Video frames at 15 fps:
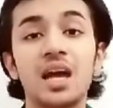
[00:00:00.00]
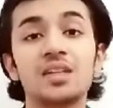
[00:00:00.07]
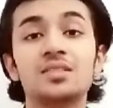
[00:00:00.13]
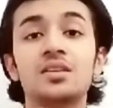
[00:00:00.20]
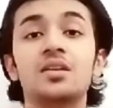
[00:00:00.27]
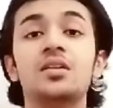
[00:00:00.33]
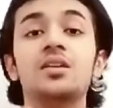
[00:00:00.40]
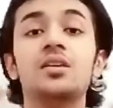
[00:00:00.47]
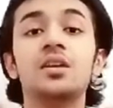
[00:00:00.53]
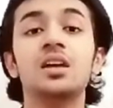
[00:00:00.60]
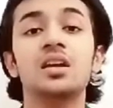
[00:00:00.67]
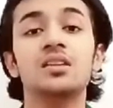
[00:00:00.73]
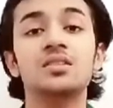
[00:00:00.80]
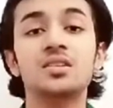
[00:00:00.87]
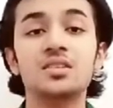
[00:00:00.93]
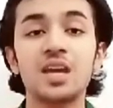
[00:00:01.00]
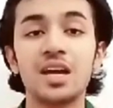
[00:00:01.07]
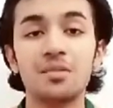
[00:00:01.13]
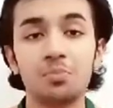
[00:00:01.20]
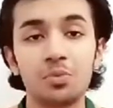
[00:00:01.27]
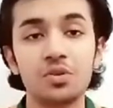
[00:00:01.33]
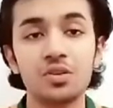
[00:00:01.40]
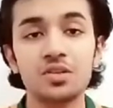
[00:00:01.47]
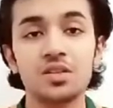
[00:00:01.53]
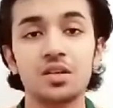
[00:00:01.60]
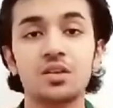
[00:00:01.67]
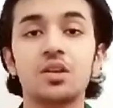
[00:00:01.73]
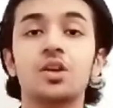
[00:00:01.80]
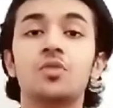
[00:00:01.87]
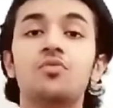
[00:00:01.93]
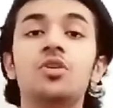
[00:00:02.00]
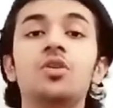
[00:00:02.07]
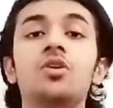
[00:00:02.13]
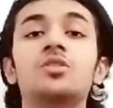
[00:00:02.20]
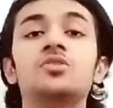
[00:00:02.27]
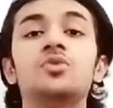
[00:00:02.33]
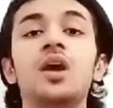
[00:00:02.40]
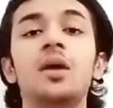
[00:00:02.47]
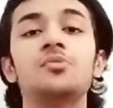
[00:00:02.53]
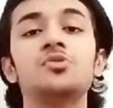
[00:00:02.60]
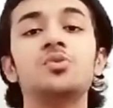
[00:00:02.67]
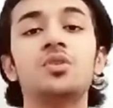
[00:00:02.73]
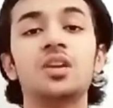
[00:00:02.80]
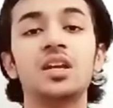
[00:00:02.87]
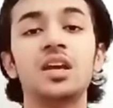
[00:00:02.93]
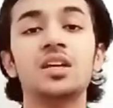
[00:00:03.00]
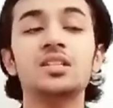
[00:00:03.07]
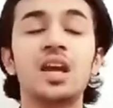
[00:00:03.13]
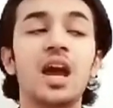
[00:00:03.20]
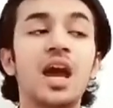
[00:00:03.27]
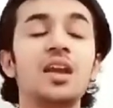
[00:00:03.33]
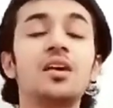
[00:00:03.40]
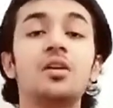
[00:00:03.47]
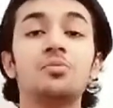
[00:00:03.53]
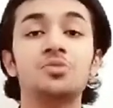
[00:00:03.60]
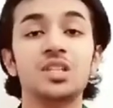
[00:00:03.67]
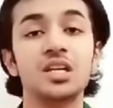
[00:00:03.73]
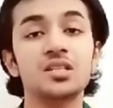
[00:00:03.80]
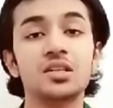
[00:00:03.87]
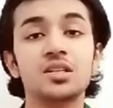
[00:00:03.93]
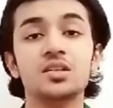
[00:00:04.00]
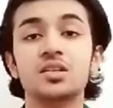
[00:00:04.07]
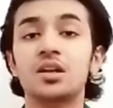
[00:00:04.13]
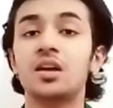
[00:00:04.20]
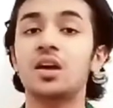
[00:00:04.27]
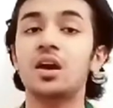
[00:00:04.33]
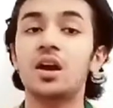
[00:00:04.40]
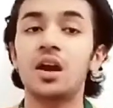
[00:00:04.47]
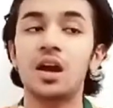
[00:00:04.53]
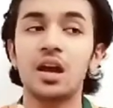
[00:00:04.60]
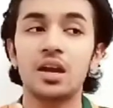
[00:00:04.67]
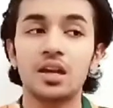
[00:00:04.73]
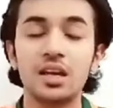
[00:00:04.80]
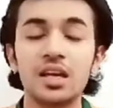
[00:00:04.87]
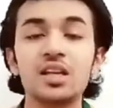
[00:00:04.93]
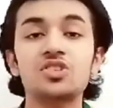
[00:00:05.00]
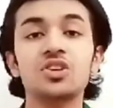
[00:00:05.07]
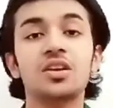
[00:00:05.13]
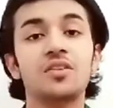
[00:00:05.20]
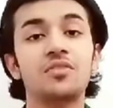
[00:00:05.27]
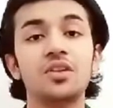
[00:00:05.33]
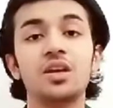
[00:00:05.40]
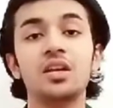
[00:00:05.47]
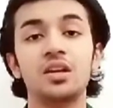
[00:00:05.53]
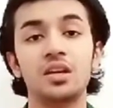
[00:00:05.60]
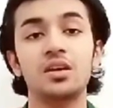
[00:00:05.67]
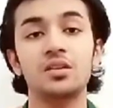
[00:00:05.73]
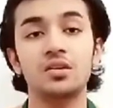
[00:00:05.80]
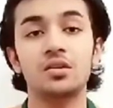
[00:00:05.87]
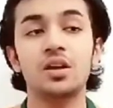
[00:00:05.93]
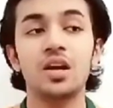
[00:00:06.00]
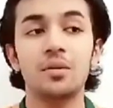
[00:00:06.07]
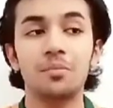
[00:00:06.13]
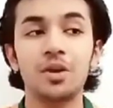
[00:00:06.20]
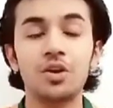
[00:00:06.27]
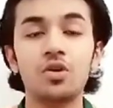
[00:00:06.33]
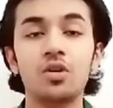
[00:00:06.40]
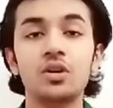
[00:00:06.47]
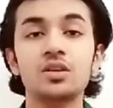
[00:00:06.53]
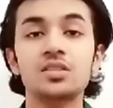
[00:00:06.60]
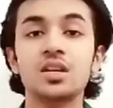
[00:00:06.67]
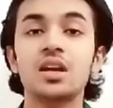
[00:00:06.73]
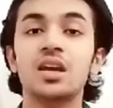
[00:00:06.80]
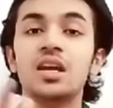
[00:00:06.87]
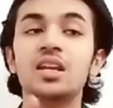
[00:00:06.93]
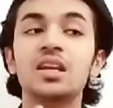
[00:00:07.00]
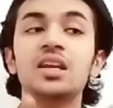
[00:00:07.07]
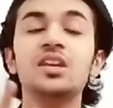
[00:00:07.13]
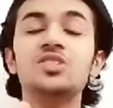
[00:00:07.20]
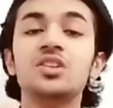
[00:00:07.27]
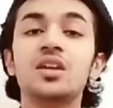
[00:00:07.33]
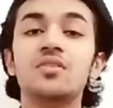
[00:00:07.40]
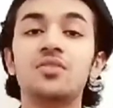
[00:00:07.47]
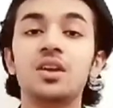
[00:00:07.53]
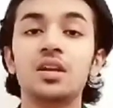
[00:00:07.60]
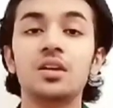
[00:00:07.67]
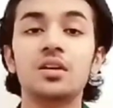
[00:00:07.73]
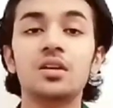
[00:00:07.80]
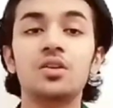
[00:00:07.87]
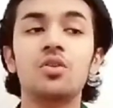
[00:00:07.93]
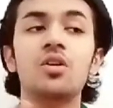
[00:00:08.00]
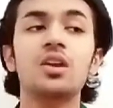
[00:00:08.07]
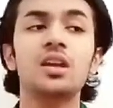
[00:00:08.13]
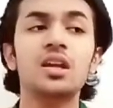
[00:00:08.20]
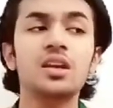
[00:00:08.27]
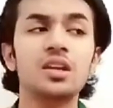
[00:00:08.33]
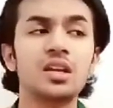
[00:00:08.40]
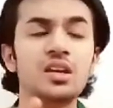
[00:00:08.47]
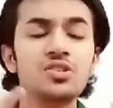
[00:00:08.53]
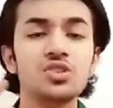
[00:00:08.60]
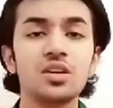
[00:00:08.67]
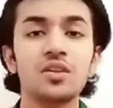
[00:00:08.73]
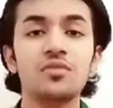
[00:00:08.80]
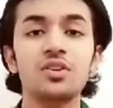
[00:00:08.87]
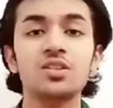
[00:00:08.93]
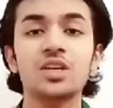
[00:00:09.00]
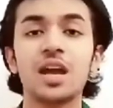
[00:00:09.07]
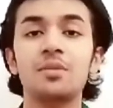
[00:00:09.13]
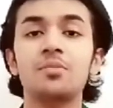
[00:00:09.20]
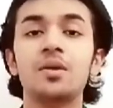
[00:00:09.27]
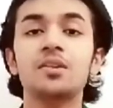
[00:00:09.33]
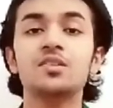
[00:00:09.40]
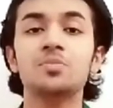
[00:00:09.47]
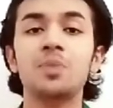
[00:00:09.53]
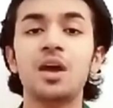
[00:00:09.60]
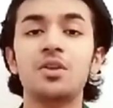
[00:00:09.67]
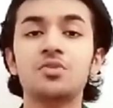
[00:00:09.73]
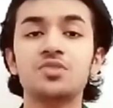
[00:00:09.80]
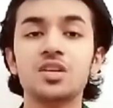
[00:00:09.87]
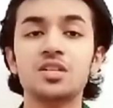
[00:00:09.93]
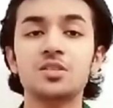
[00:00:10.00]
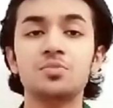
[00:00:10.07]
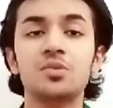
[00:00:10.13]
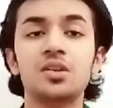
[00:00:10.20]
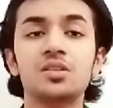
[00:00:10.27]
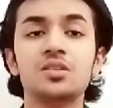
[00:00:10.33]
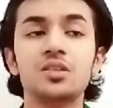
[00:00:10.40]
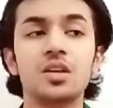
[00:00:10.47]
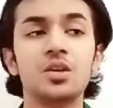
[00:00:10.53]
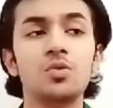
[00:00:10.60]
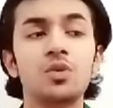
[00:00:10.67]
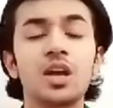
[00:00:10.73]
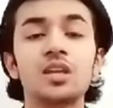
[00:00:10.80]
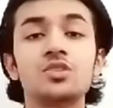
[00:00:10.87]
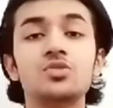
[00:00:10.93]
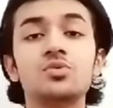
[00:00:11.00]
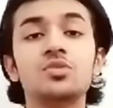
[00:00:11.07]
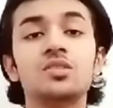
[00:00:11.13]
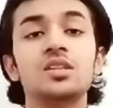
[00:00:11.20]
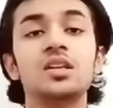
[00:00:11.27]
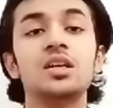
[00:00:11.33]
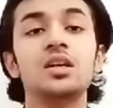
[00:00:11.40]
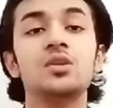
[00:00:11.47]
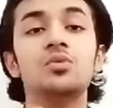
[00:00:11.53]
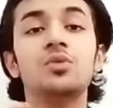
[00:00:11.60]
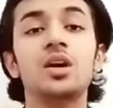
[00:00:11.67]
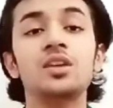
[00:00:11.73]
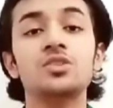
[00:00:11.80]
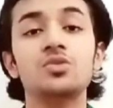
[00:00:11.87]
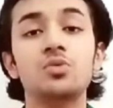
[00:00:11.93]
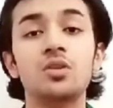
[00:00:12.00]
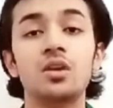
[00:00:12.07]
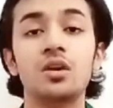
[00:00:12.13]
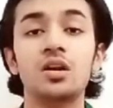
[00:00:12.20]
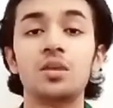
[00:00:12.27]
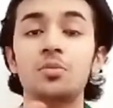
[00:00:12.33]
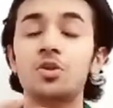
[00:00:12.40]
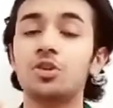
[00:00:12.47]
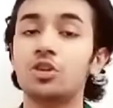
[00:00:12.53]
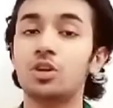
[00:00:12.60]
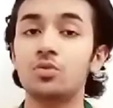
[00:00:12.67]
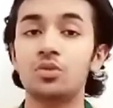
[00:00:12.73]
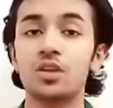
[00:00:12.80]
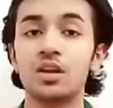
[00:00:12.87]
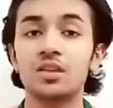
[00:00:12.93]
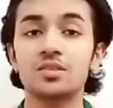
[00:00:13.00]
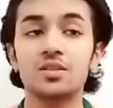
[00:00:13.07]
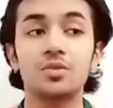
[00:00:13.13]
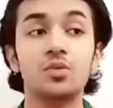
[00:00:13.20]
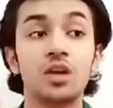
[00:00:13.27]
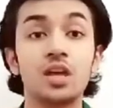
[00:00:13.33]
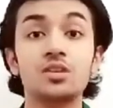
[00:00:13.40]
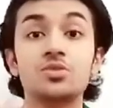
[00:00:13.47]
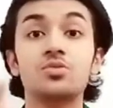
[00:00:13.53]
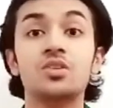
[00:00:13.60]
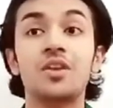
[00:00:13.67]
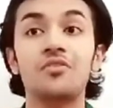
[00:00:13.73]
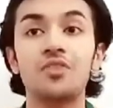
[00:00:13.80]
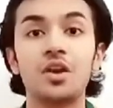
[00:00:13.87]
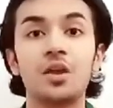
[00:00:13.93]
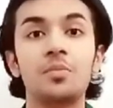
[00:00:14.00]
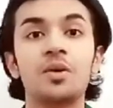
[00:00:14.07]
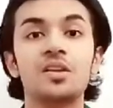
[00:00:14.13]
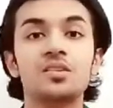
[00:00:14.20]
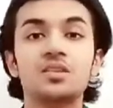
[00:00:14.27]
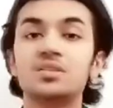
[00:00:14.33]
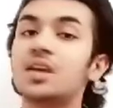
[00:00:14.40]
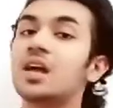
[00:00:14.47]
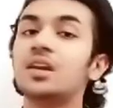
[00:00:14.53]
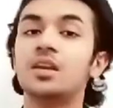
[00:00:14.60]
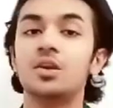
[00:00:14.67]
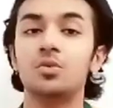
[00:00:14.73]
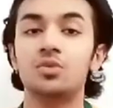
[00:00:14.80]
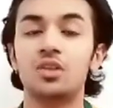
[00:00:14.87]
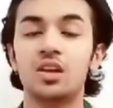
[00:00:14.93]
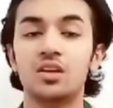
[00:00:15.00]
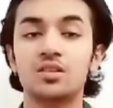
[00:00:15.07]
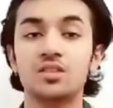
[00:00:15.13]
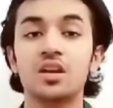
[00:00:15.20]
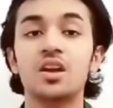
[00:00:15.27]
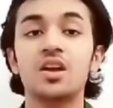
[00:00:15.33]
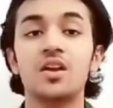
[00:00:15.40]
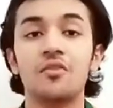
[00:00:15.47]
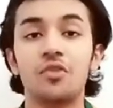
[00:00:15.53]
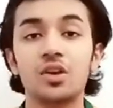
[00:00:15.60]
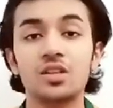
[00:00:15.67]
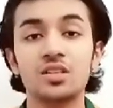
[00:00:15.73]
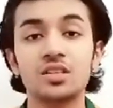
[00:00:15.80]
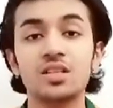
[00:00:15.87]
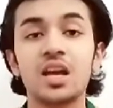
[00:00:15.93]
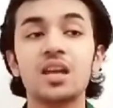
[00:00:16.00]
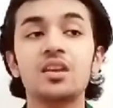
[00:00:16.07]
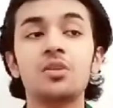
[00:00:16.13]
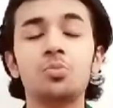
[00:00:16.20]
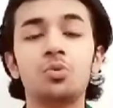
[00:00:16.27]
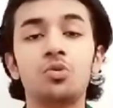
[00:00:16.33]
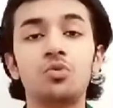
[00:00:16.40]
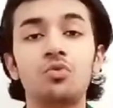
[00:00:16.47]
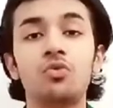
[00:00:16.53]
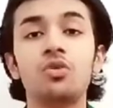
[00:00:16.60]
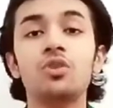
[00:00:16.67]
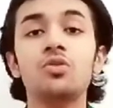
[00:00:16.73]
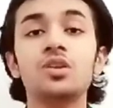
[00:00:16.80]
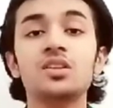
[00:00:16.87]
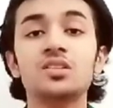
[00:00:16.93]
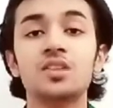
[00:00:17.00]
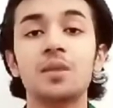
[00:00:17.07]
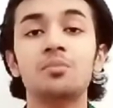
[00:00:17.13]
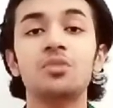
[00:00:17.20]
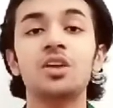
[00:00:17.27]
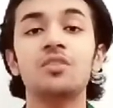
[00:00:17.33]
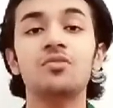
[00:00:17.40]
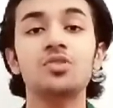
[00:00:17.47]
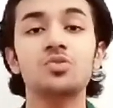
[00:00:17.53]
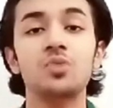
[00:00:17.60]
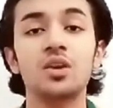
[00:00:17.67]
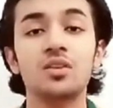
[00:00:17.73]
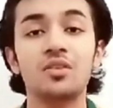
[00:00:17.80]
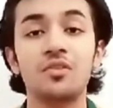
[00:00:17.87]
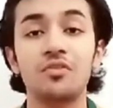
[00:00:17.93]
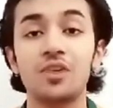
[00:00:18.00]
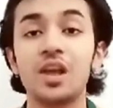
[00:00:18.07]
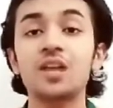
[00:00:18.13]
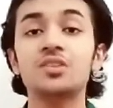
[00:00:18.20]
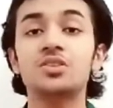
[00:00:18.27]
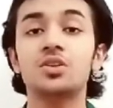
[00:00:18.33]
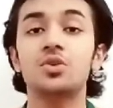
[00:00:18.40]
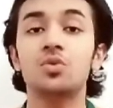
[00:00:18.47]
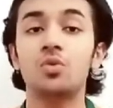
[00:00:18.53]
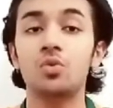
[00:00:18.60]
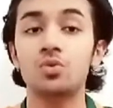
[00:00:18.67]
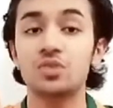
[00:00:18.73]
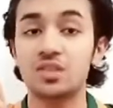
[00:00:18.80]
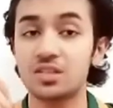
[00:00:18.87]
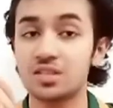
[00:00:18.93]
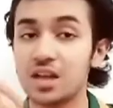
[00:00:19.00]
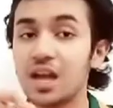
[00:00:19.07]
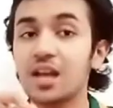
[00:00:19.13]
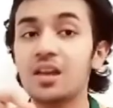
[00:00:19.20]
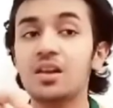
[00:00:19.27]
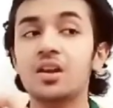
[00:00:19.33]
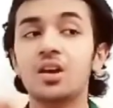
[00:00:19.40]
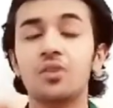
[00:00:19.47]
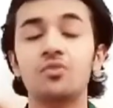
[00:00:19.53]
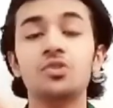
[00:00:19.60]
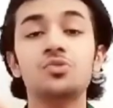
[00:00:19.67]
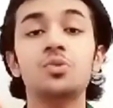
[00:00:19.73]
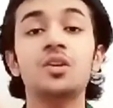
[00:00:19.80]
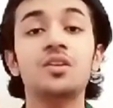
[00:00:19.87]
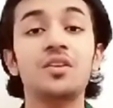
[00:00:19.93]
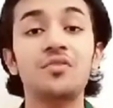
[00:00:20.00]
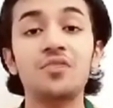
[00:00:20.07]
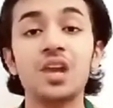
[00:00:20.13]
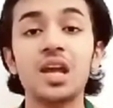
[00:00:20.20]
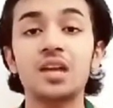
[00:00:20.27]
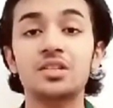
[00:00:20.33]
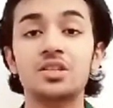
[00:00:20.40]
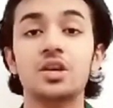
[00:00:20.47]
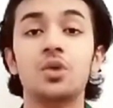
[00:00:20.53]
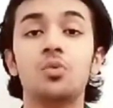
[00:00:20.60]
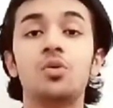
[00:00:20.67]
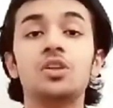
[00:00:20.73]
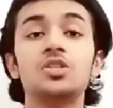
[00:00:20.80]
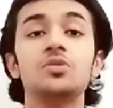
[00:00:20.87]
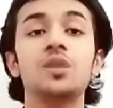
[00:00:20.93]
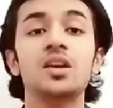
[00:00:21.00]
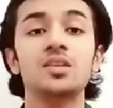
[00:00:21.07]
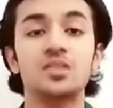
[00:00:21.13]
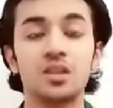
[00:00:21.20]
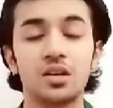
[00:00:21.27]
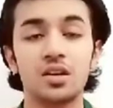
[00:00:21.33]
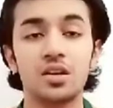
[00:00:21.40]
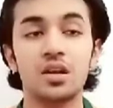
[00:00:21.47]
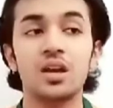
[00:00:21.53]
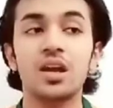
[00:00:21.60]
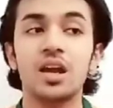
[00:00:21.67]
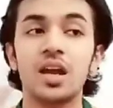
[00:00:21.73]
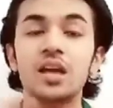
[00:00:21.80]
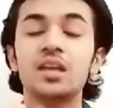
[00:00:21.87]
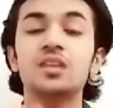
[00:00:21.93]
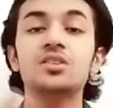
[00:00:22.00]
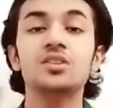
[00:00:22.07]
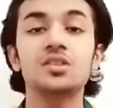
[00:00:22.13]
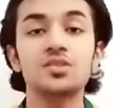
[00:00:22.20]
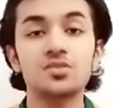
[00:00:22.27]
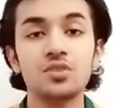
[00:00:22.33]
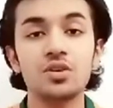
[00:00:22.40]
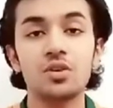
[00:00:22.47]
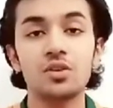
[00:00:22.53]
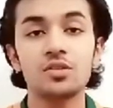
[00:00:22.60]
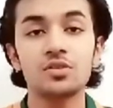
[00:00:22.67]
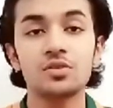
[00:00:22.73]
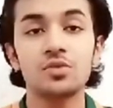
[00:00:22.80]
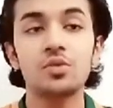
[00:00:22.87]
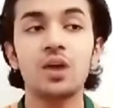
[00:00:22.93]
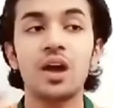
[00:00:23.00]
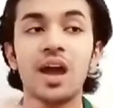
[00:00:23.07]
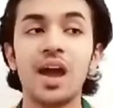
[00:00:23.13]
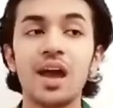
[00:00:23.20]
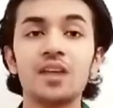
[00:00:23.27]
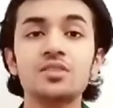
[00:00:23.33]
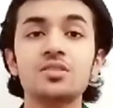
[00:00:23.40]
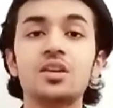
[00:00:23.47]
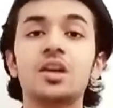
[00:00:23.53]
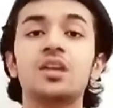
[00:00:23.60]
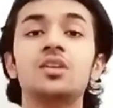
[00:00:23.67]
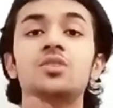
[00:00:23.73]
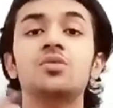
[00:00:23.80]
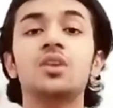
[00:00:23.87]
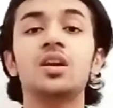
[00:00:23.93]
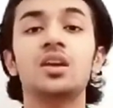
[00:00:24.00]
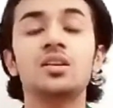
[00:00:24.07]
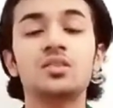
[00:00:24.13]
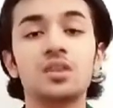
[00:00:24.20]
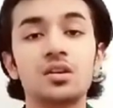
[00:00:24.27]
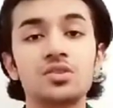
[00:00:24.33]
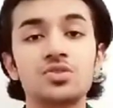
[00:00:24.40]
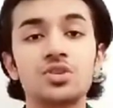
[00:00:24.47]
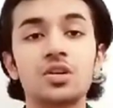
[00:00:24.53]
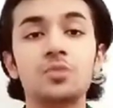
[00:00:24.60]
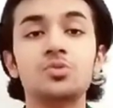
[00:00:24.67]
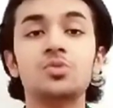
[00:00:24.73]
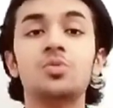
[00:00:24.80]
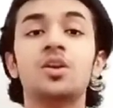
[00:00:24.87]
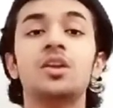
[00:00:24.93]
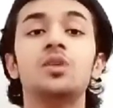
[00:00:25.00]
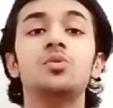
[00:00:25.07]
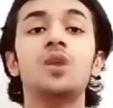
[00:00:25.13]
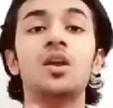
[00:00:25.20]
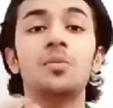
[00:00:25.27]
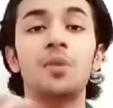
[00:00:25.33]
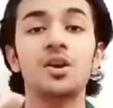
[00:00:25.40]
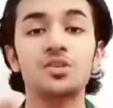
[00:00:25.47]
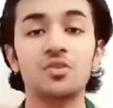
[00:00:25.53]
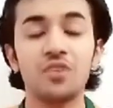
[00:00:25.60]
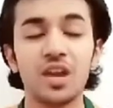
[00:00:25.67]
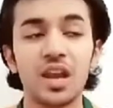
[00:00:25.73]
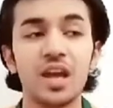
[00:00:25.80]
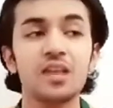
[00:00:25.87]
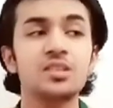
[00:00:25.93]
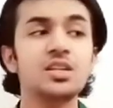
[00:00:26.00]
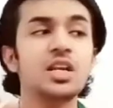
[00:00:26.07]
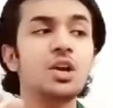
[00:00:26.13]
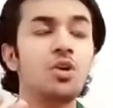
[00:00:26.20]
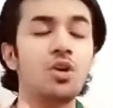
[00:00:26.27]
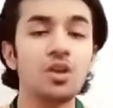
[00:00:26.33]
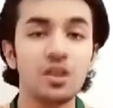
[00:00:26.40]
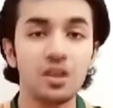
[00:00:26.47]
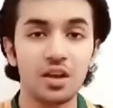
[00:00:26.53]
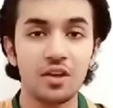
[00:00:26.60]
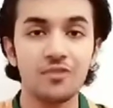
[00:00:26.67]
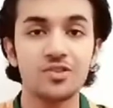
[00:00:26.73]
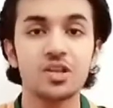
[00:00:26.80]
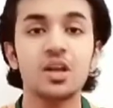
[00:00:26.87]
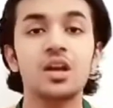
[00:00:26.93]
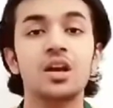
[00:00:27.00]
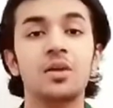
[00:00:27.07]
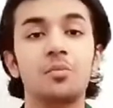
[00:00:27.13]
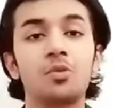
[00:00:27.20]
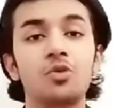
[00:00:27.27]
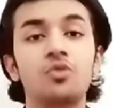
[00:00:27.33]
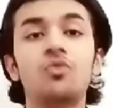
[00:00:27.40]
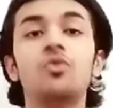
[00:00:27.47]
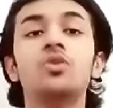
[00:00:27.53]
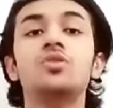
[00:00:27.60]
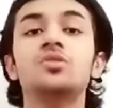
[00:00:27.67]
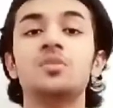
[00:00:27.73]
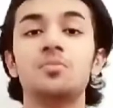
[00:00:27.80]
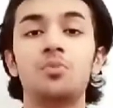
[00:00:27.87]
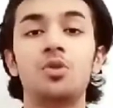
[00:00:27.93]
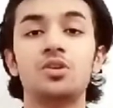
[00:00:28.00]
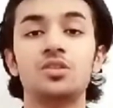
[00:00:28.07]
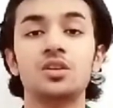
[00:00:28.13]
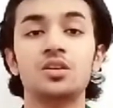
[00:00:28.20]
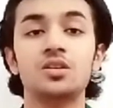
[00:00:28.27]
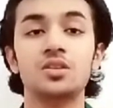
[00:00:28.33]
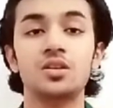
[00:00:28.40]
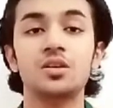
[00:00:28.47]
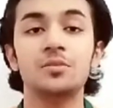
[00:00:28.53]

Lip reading: as a design person, we also have to create and update it each and every year, because in each and every year or in each and every time span of 6 months, you get to see, you get to learn about new things, you get to develop and design new things. For a designer, portfolio is something which will reflect your own style, which will reflect what you had done in industry also, and in during internships when you are a part of NID or NIFT. Portfolio is important.